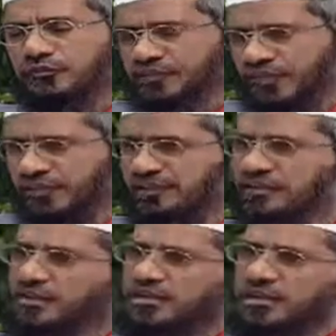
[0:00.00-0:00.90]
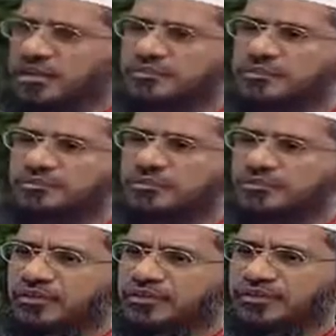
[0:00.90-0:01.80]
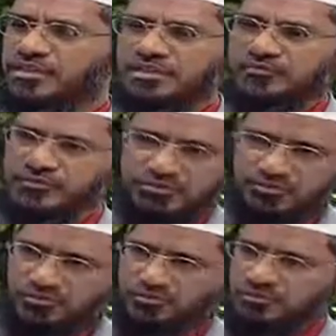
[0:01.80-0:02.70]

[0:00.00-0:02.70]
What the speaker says: Salah, hadith number 1370.